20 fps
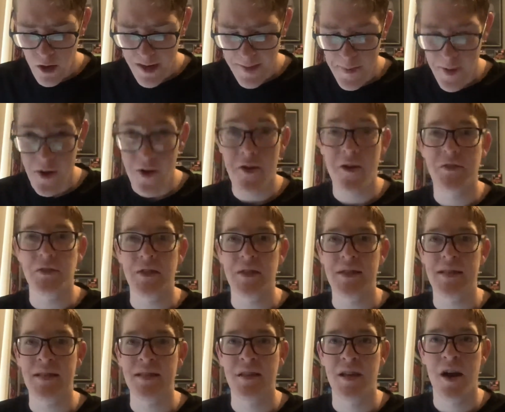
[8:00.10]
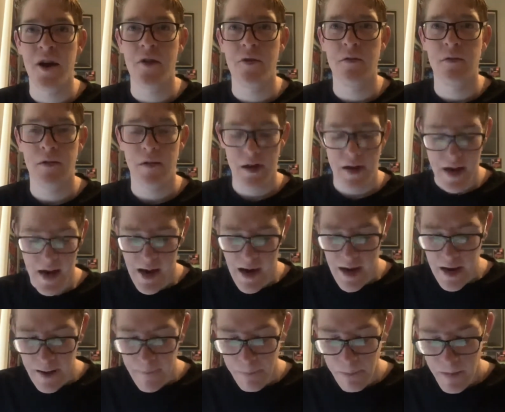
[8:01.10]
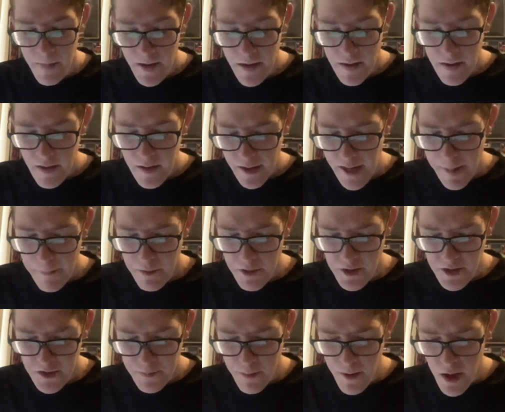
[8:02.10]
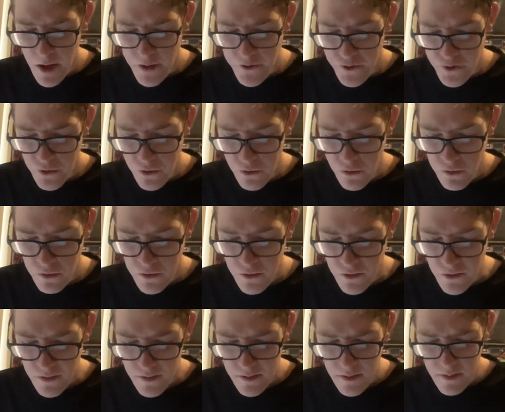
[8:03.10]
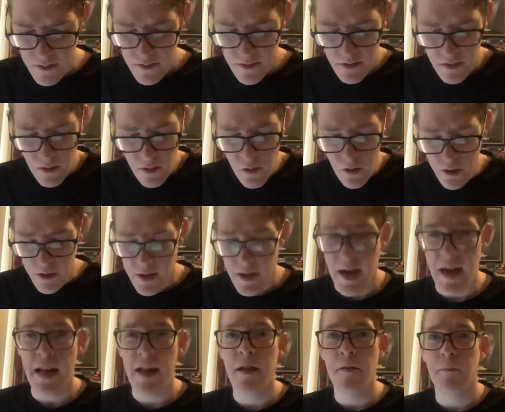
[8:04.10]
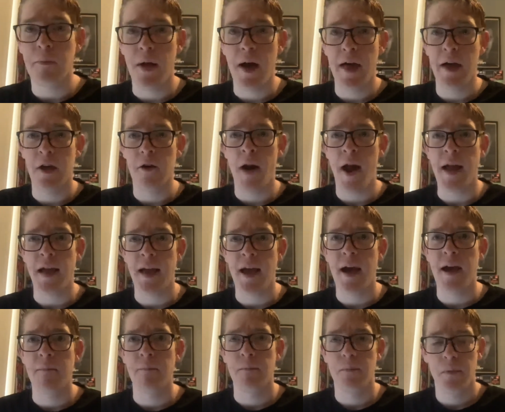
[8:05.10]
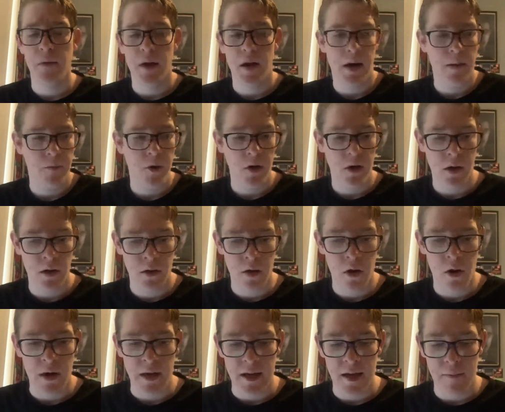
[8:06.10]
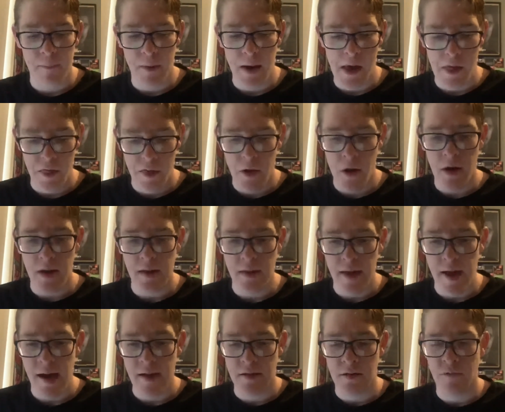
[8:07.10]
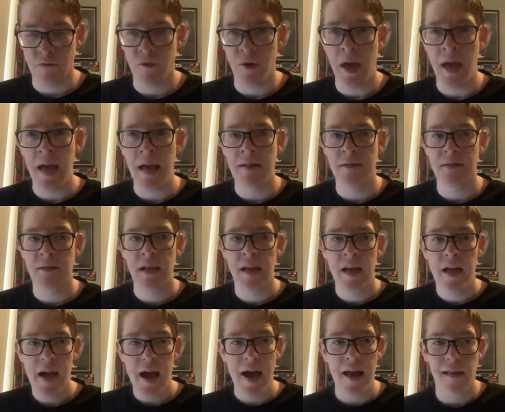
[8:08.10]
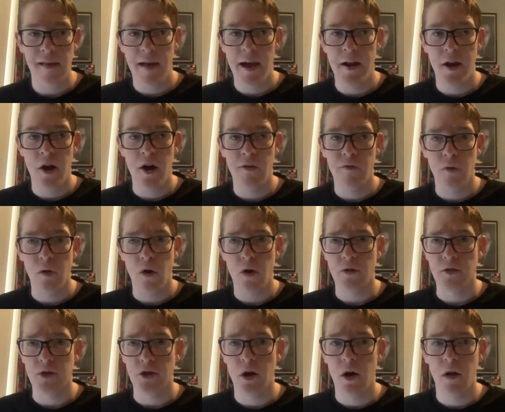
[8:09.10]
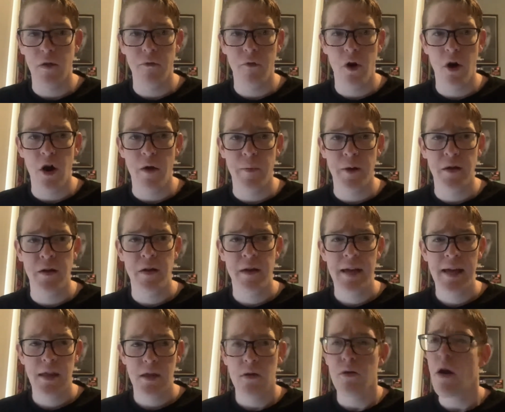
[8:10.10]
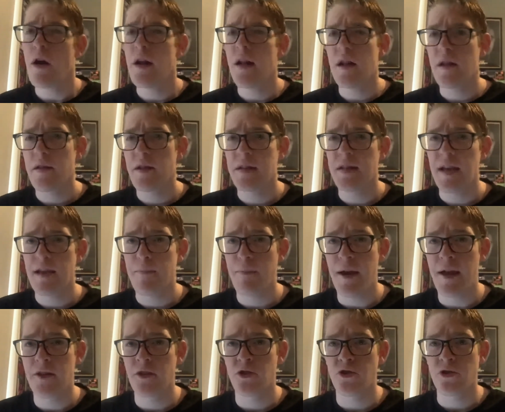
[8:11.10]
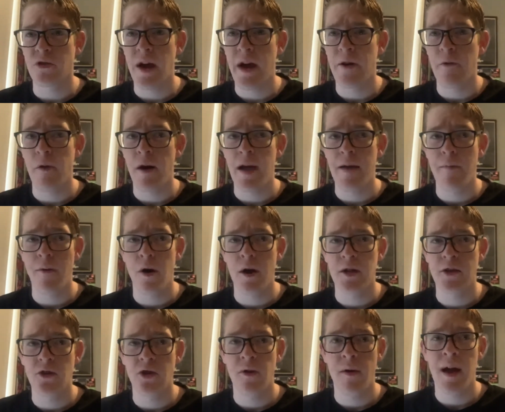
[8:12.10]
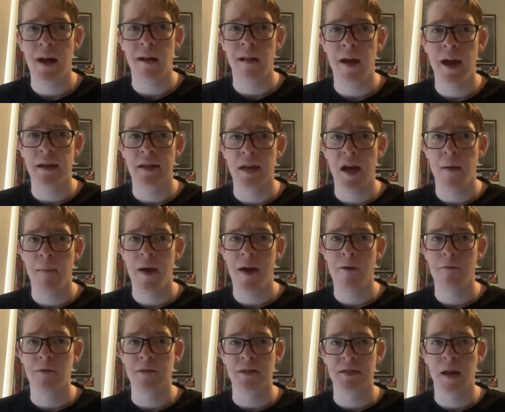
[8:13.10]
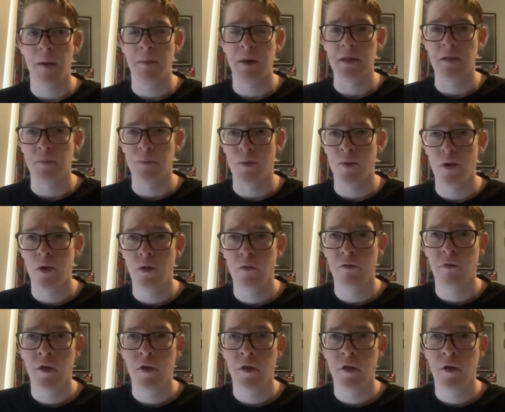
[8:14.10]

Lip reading: Burns as he's known, couple of disposals. Look, he didn't play a great game. I'm not going to lie to you, but 30,000 fans, Adelaide Oval, hostile environment. Thrown into the deep end straight away, mind you. Adelaide come out with something to prove.